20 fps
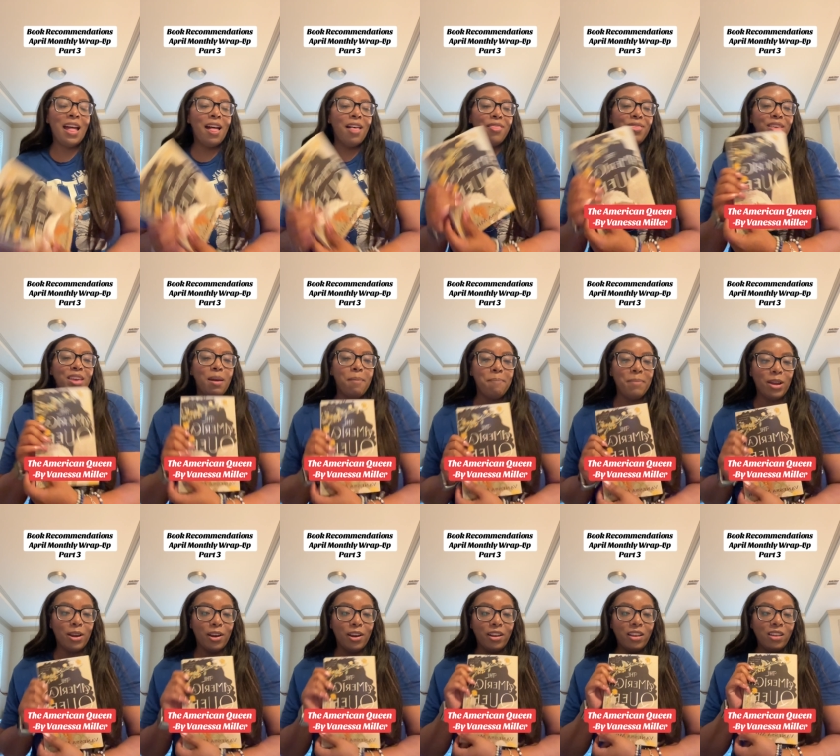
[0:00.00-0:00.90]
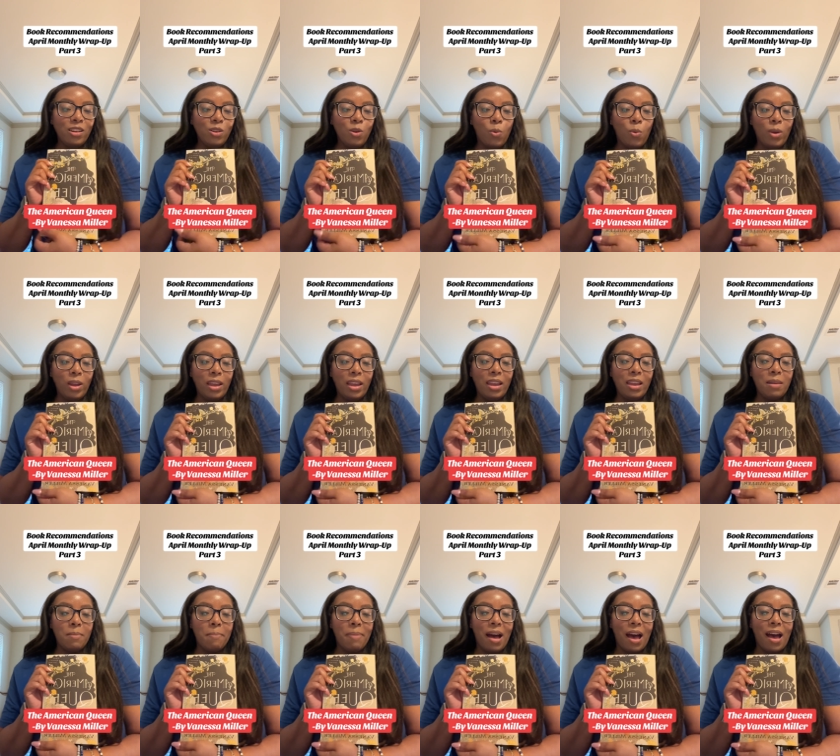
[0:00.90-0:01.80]
The American
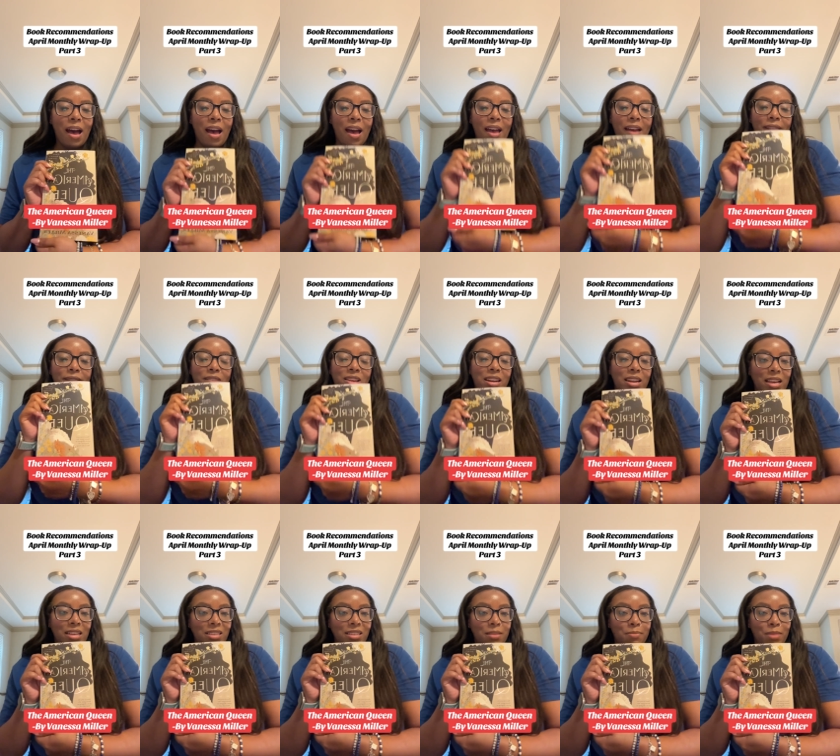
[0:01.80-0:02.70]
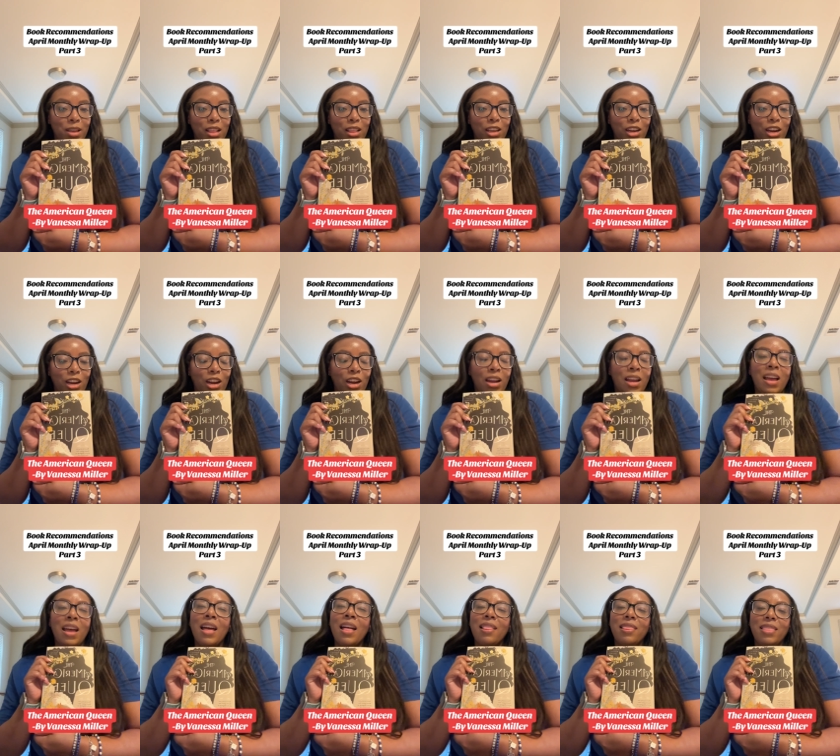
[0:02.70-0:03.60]
Queen by Vanessa Miller.
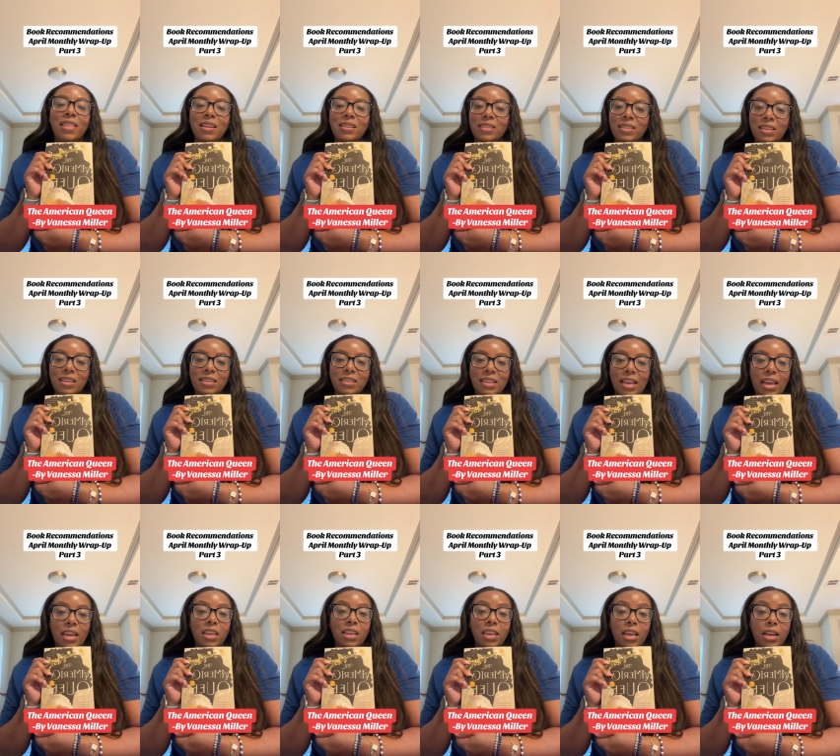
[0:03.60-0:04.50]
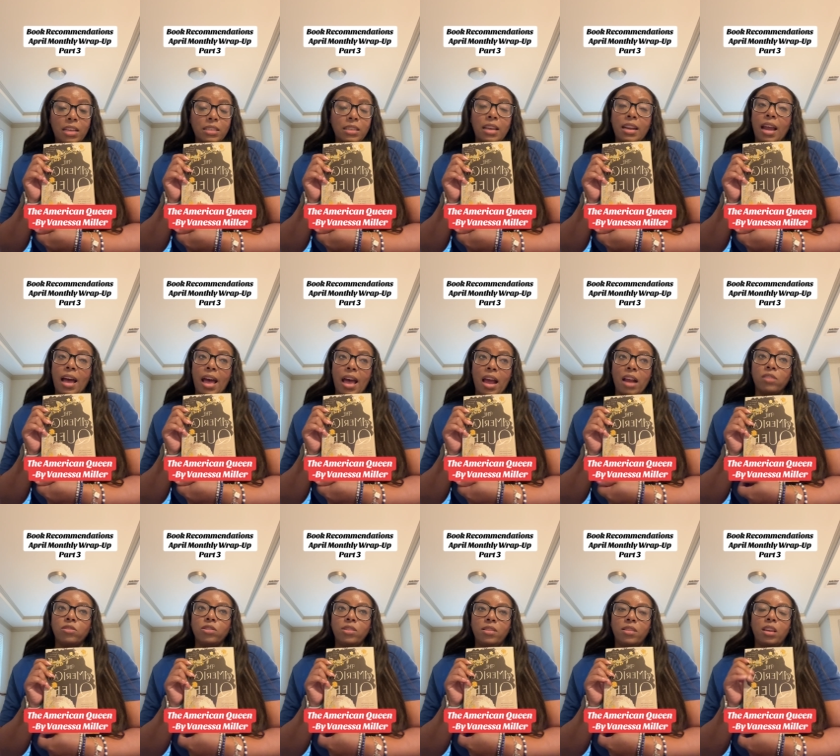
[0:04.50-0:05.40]
This is a yes, and I
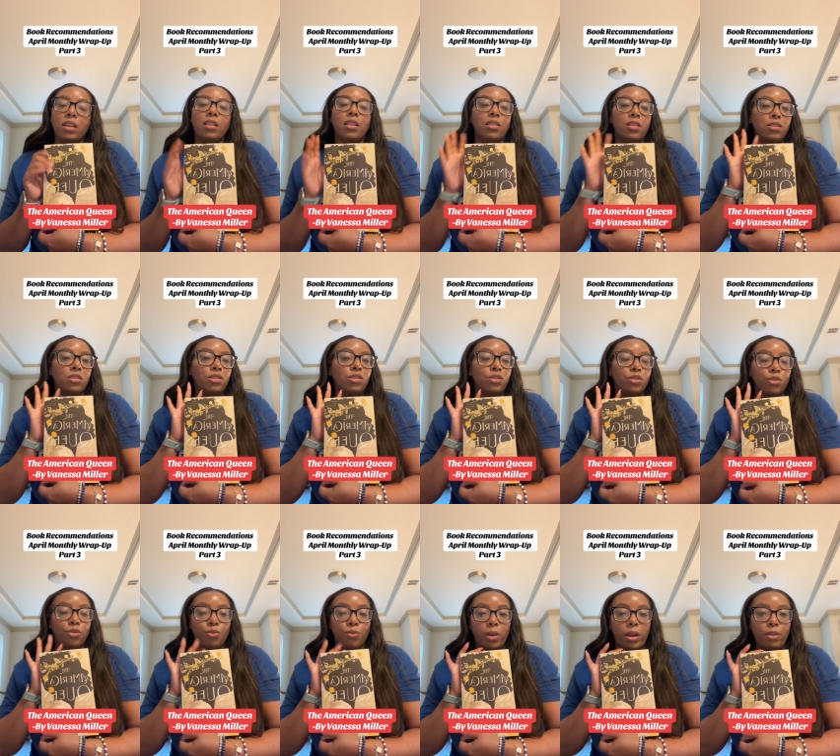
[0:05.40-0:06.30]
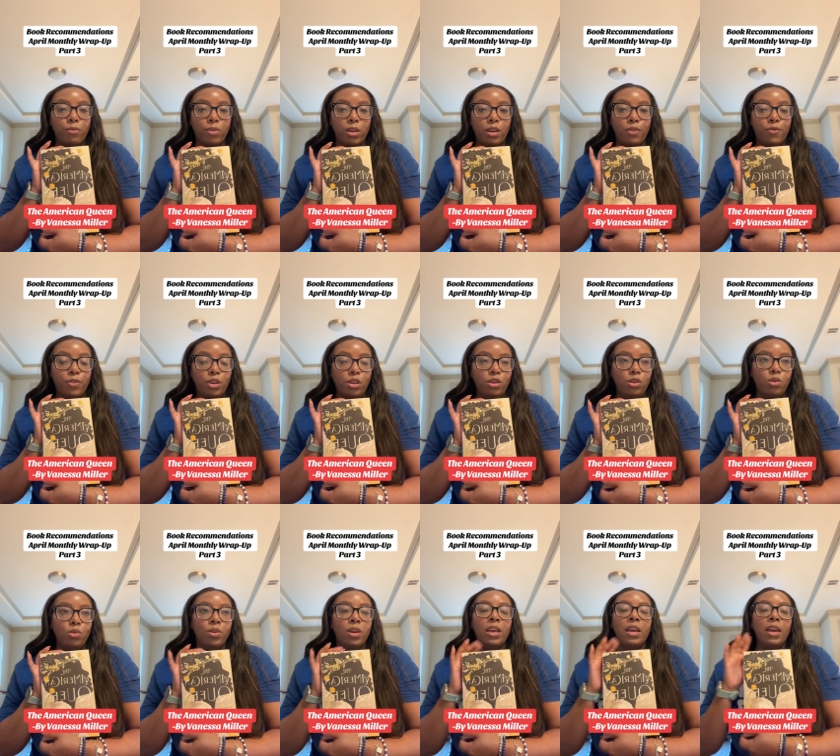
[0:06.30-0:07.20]
actually think that this is a great read for
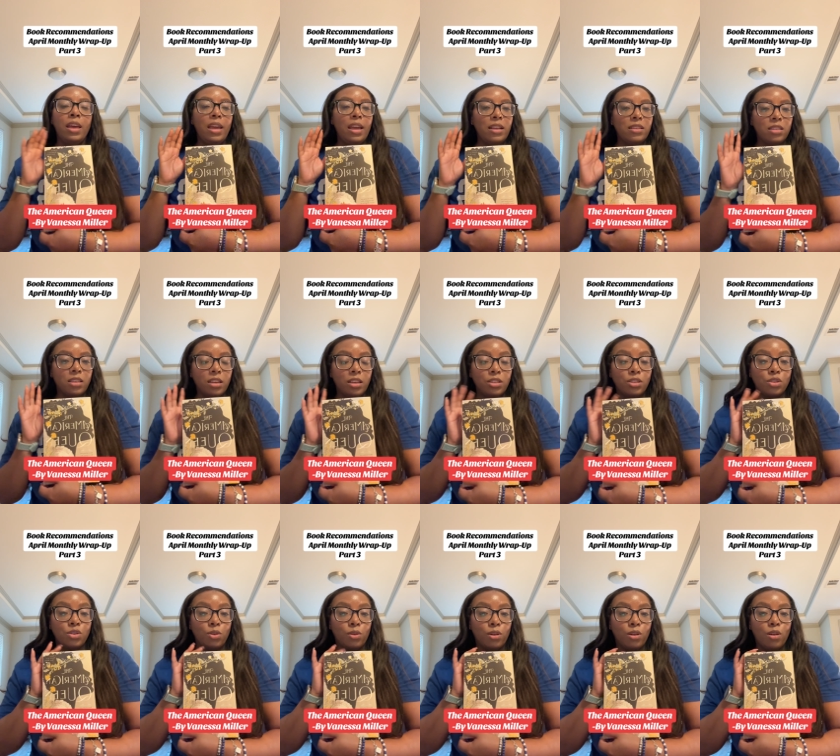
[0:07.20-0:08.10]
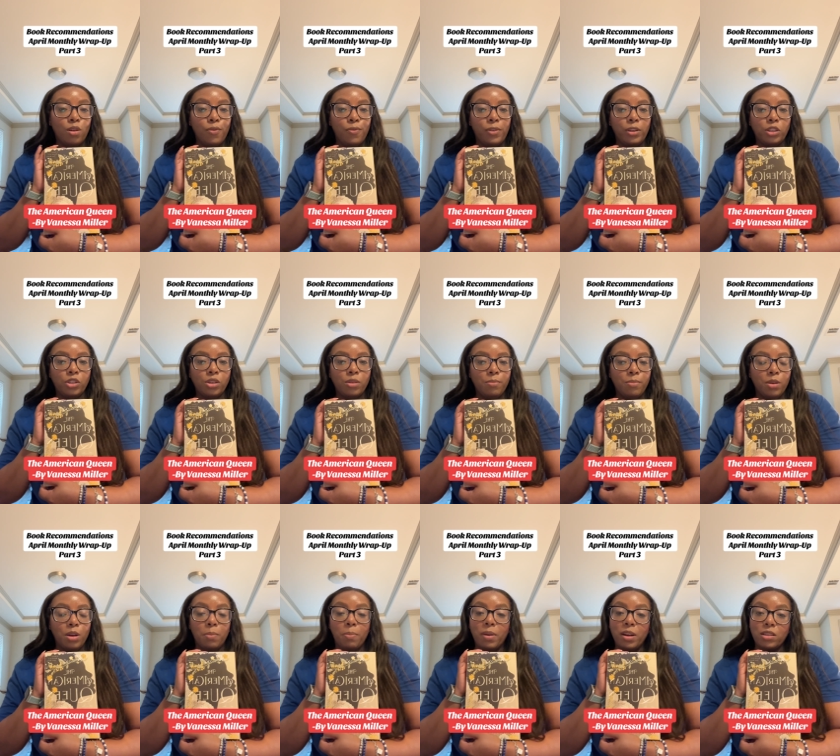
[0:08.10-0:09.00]
you. It's a historical fiction
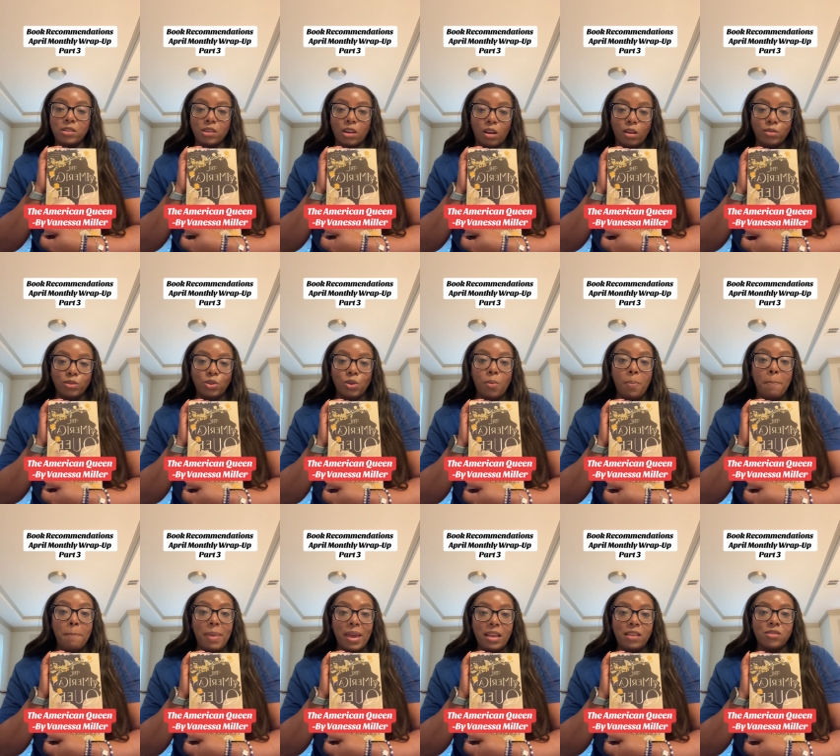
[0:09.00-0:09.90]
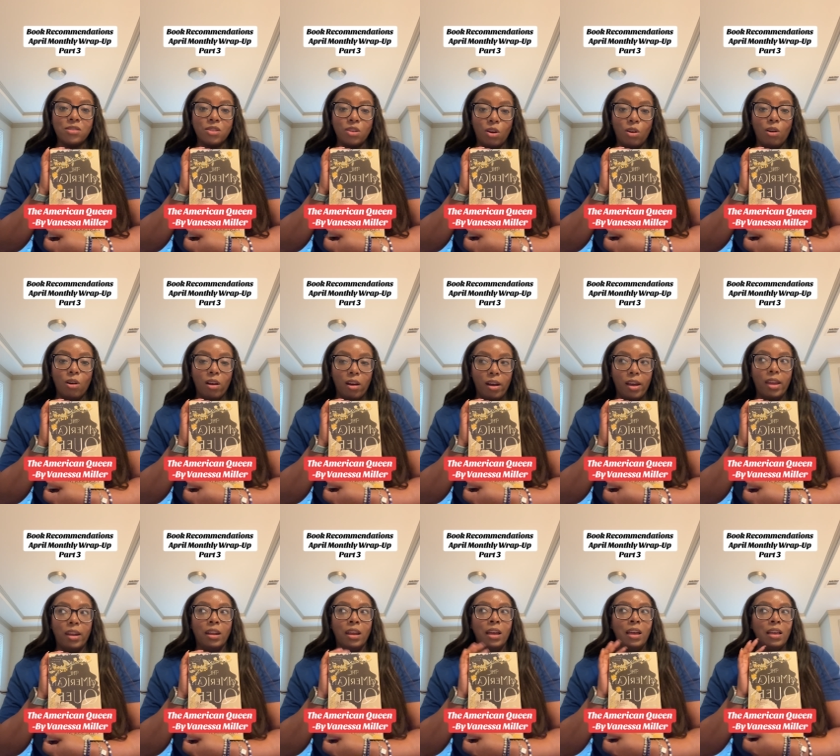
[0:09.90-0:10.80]
book, but it's also based
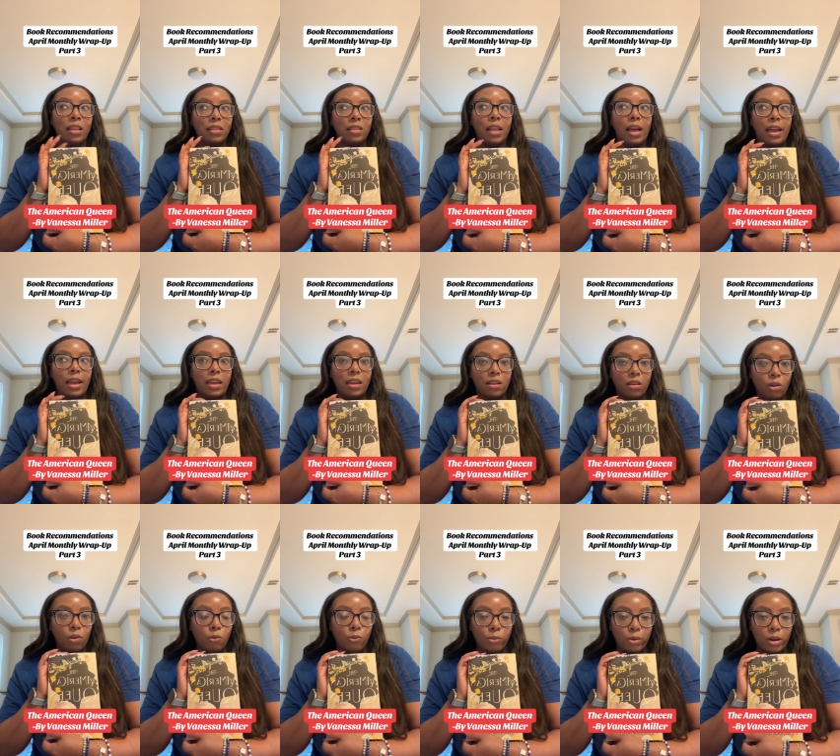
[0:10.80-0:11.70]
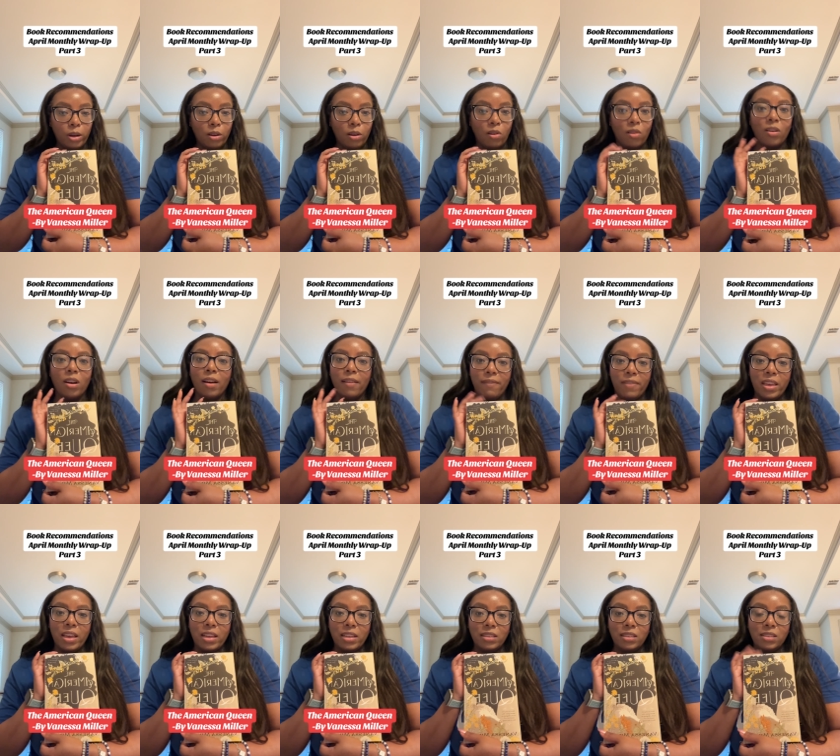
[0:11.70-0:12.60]
on like real
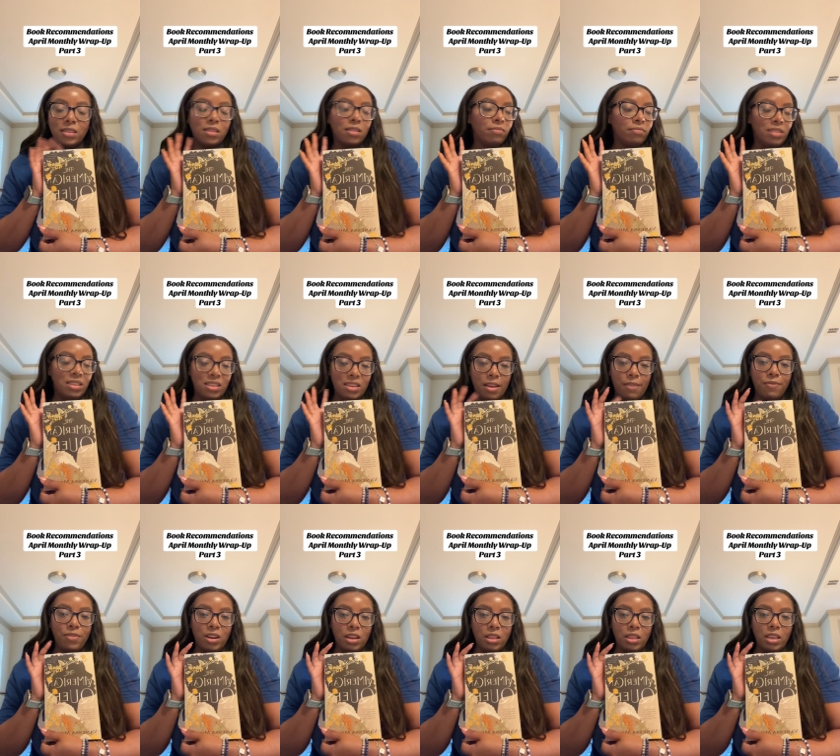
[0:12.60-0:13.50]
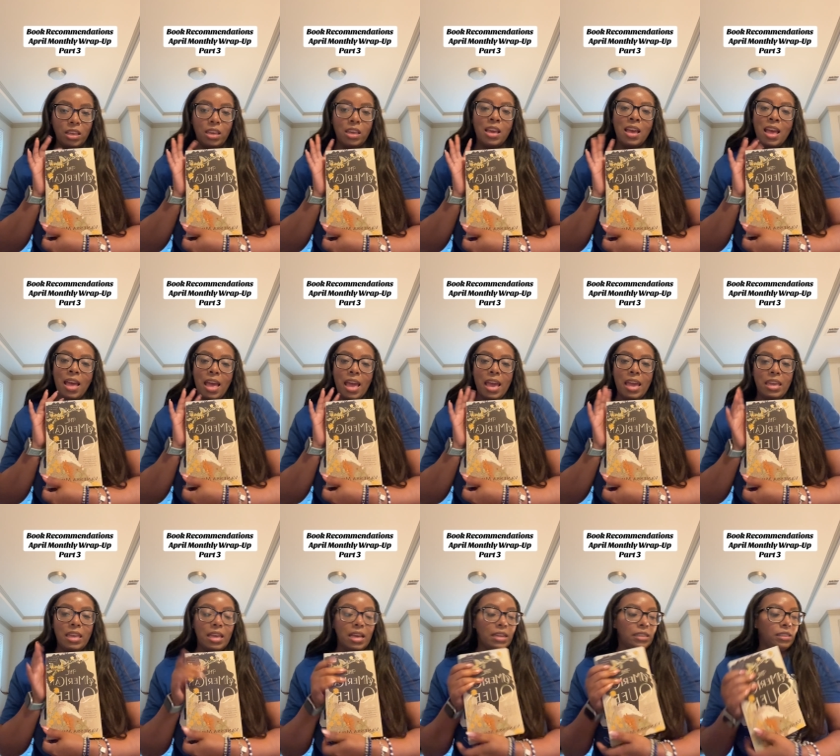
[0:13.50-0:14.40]
events. Definitely a
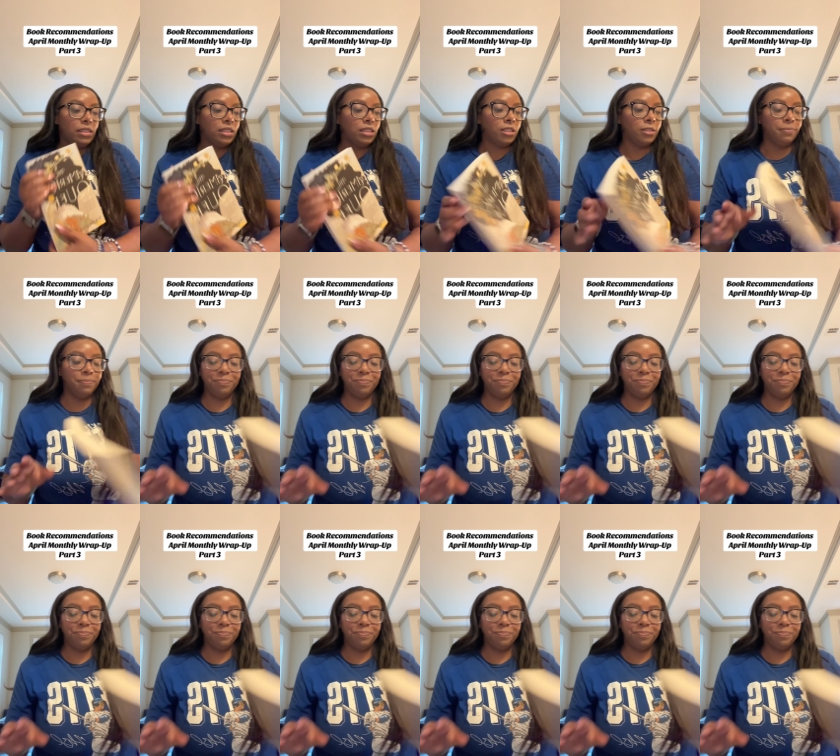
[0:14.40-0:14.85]
yes.